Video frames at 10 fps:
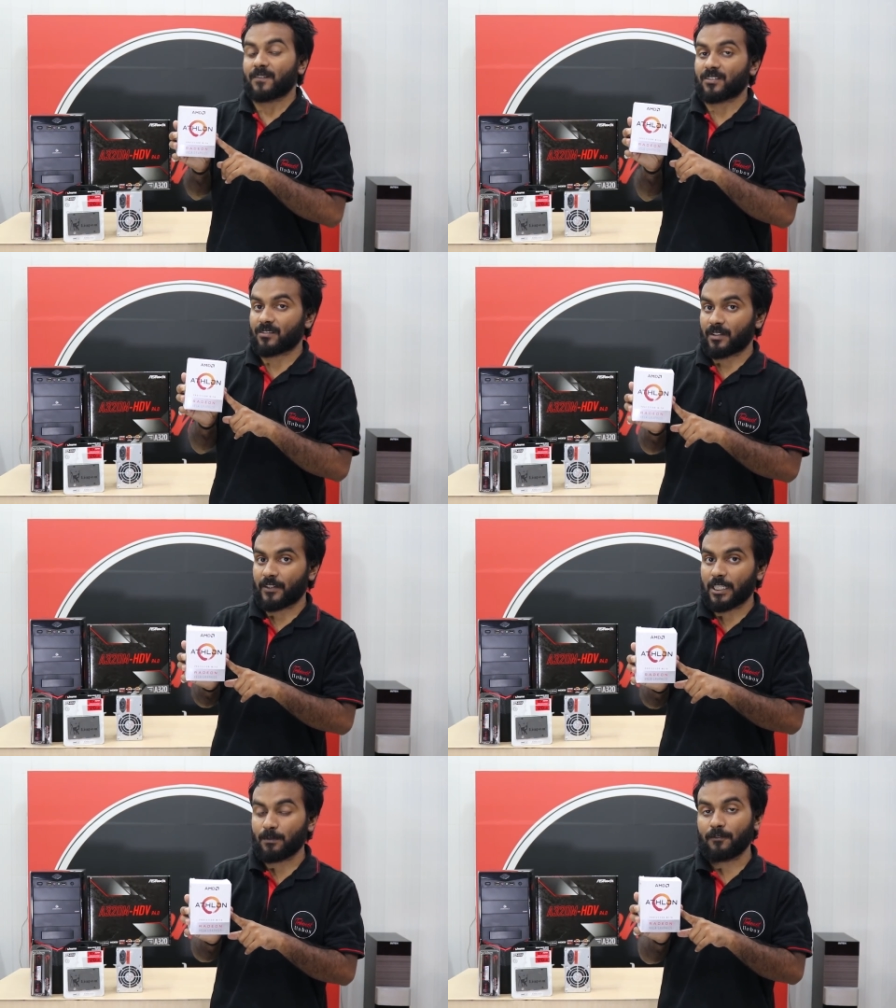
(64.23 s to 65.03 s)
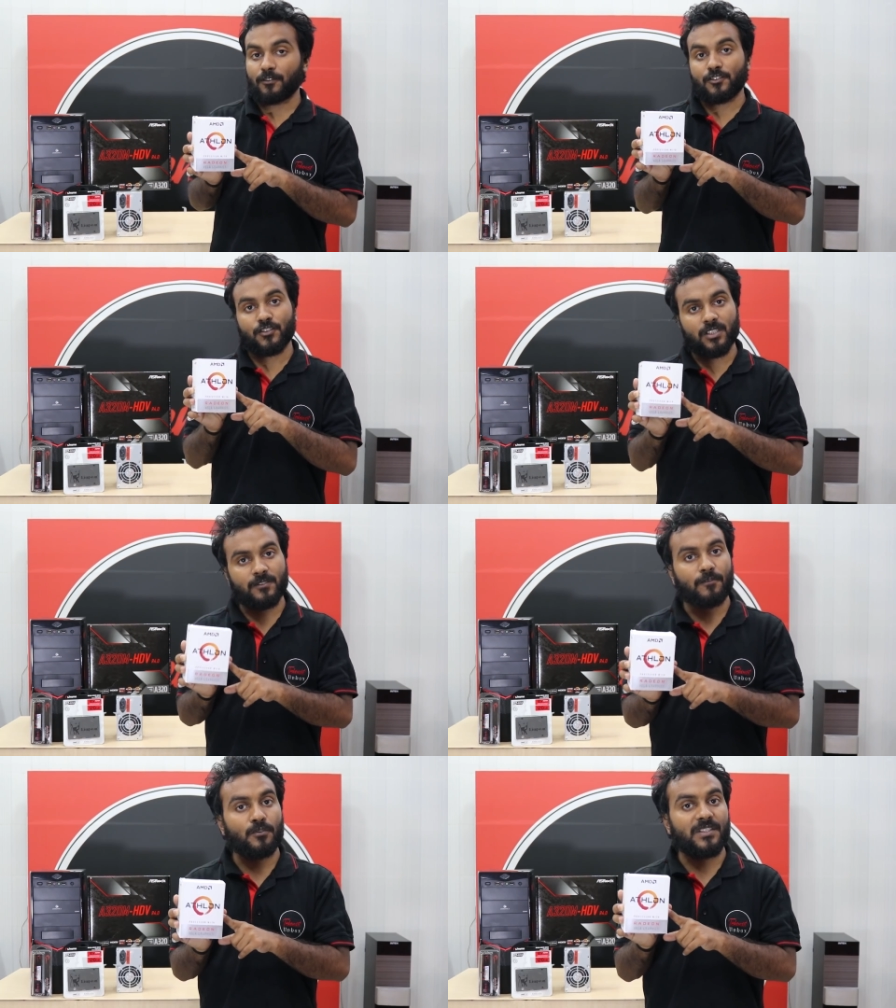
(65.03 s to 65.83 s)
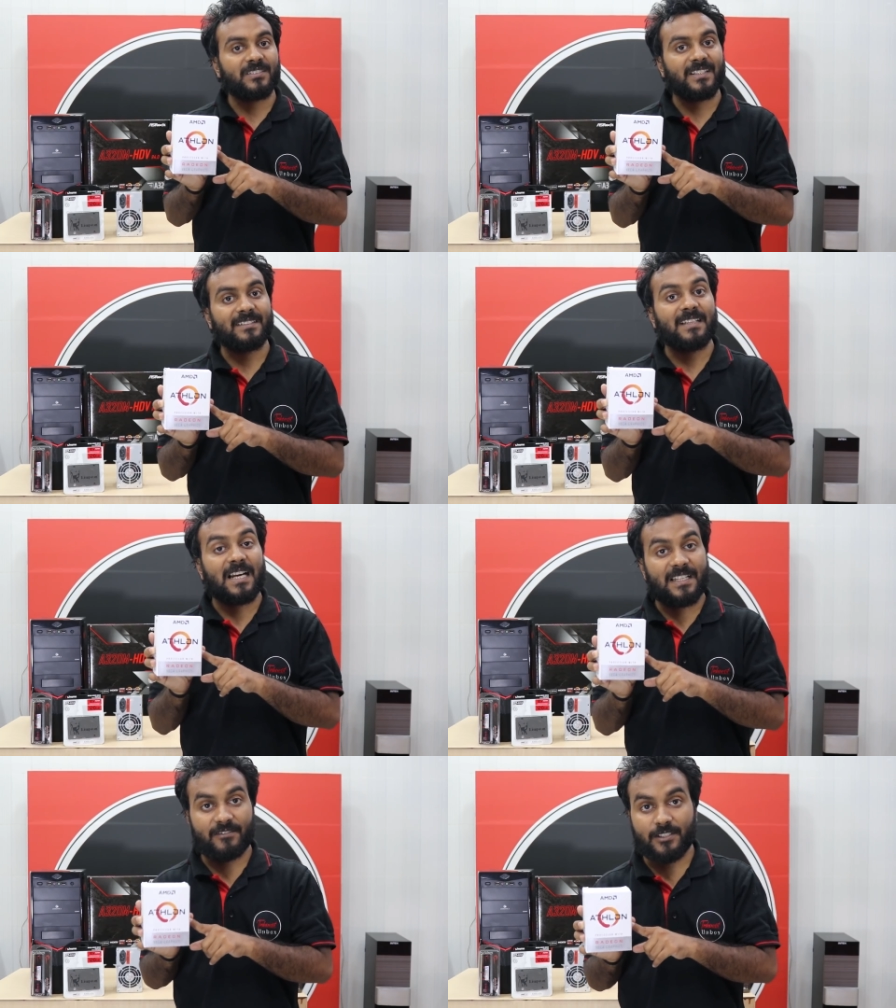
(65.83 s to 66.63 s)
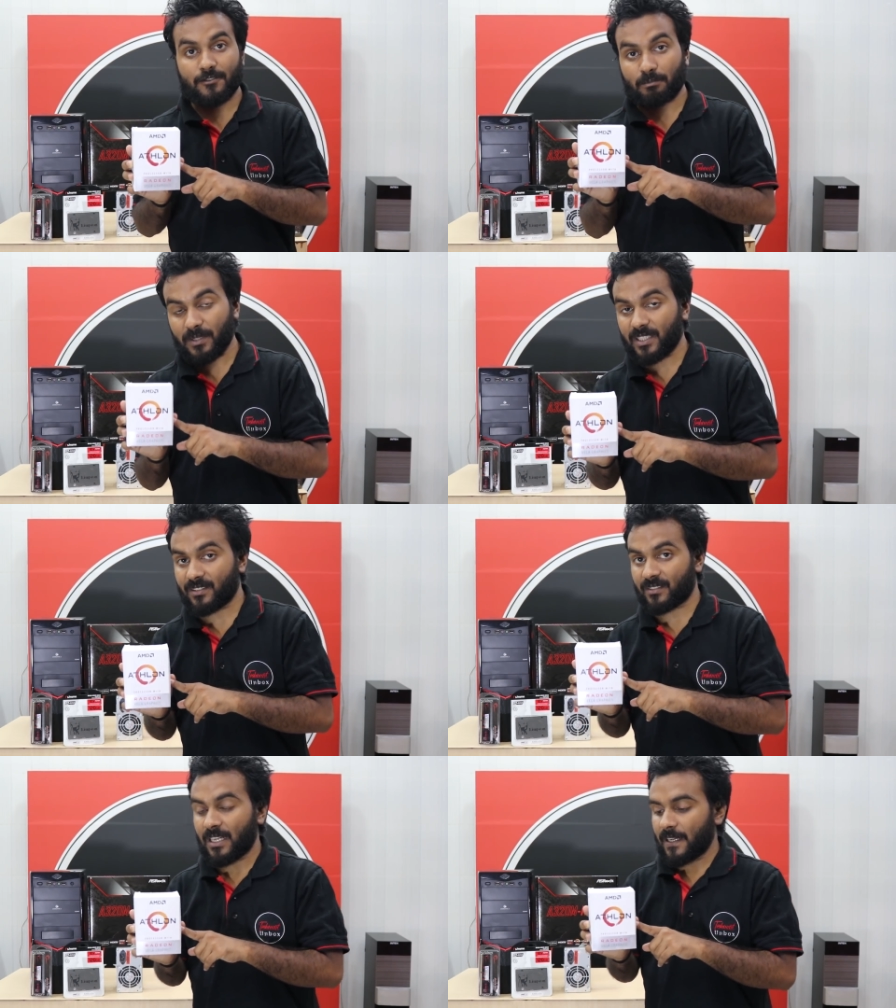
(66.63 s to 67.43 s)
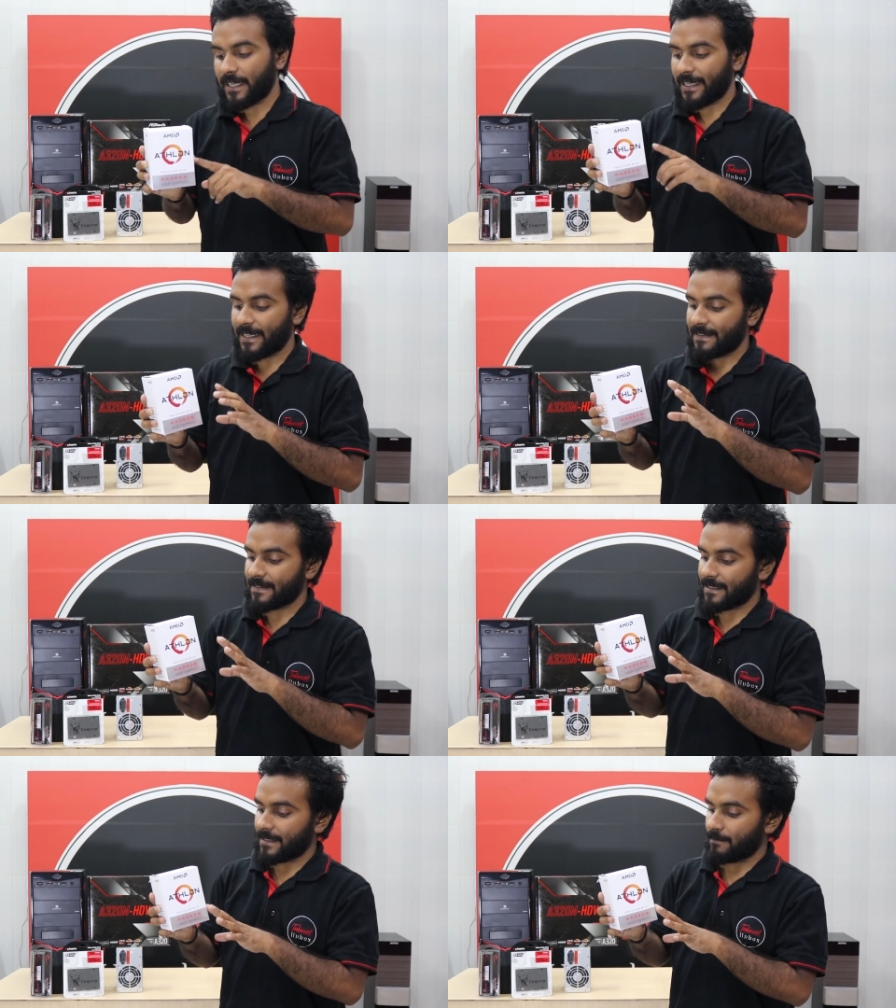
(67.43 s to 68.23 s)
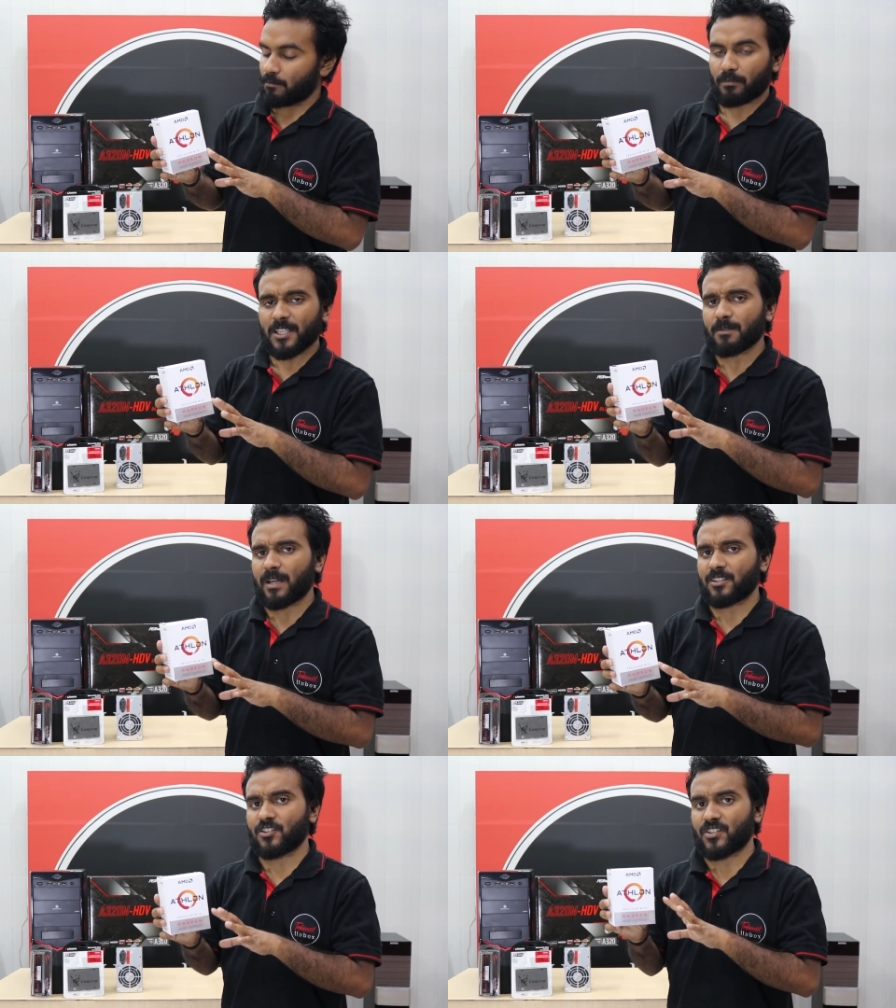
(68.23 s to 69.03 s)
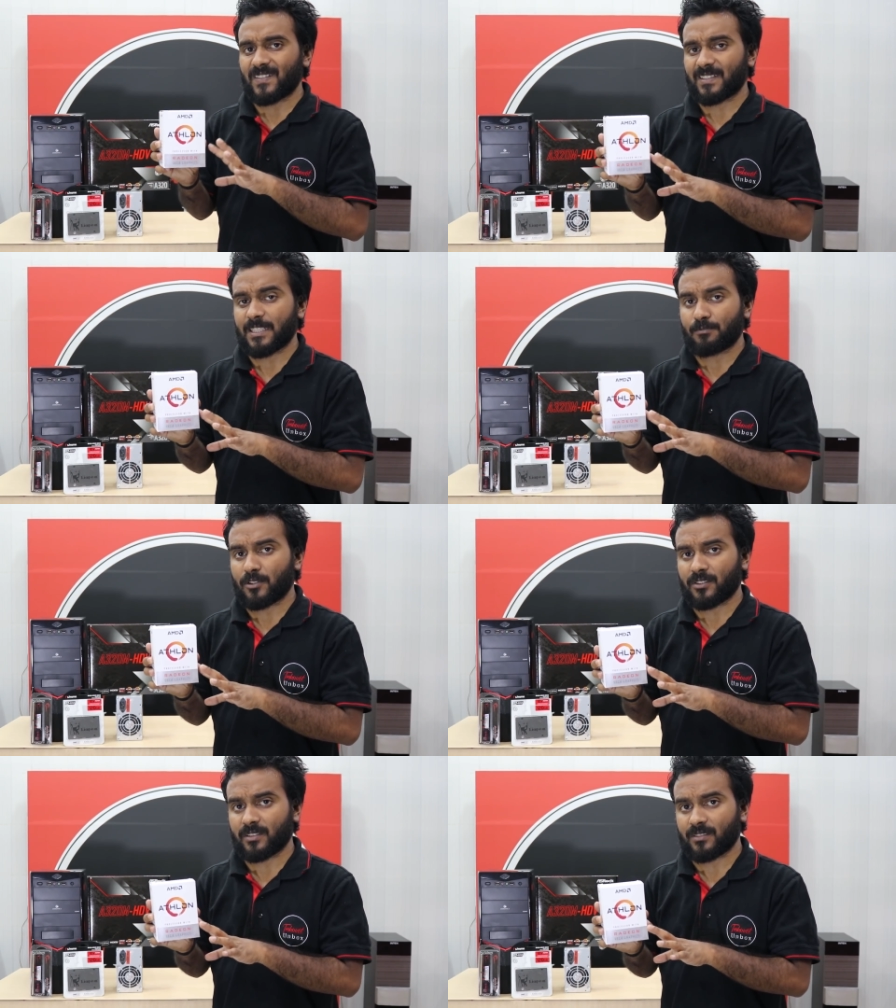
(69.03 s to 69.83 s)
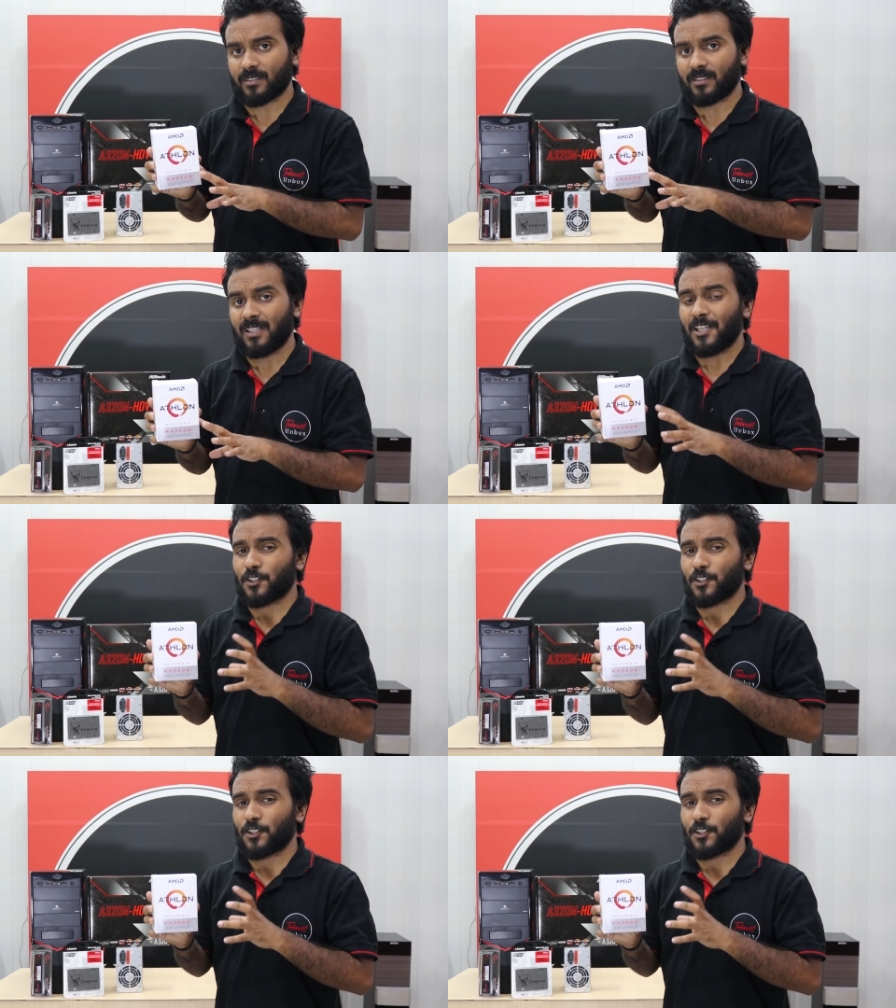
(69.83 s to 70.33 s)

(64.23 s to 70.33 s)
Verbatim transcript: This is available for just forty-six hundred rupees and uh, pretty much a decent processor.